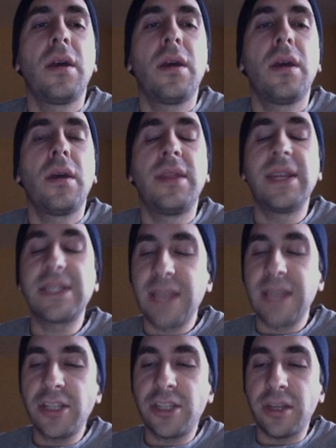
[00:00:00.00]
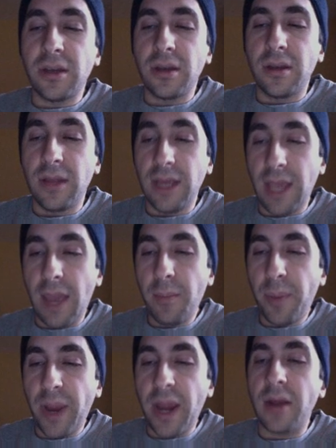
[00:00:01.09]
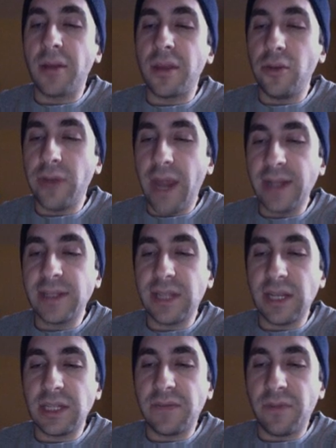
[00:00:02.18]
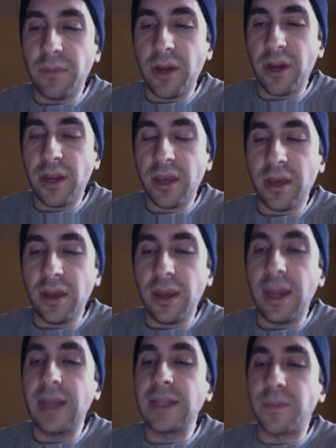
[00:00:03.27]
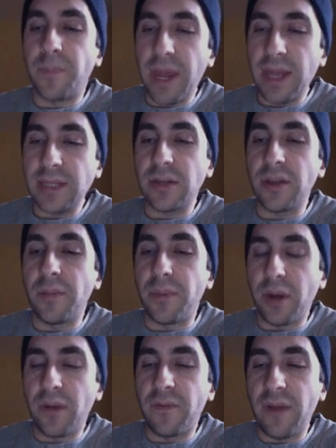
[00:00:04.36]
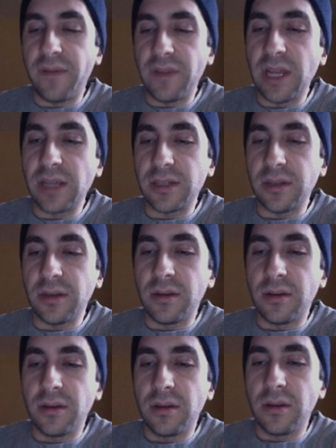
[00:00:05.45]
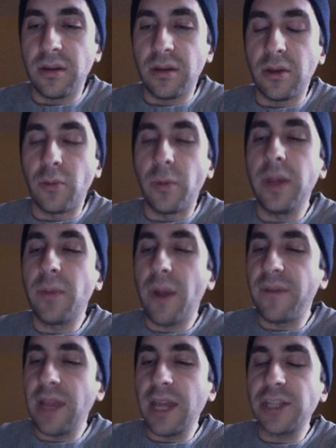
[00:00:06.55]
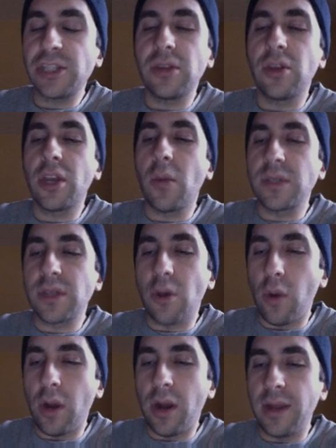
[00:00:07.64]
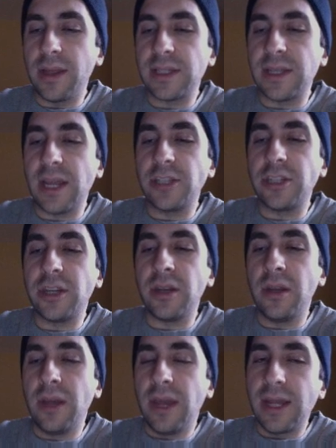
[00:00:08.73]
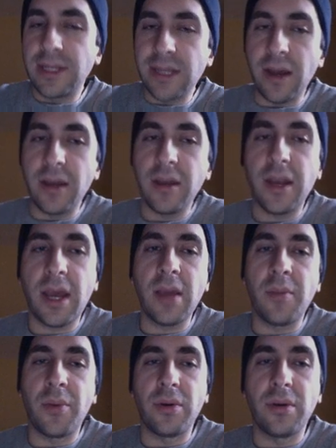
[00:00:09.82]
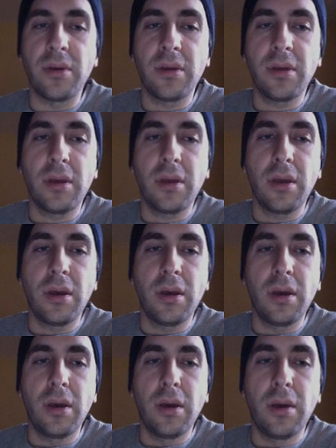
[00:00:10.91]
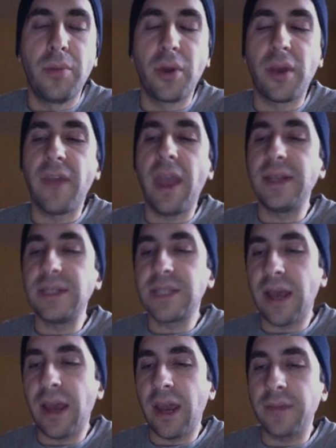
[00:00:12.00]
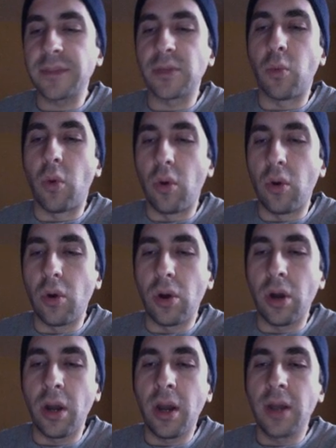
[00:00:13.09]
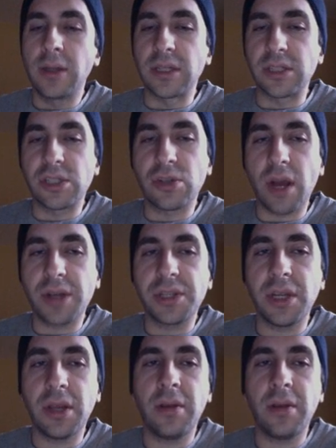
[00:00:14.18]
This nation, the empire, the United States of America, it is based on the book of Revelation. Read Revelation, look at what's going on in this nation. It's undeniable. Book of end times, war, destruction.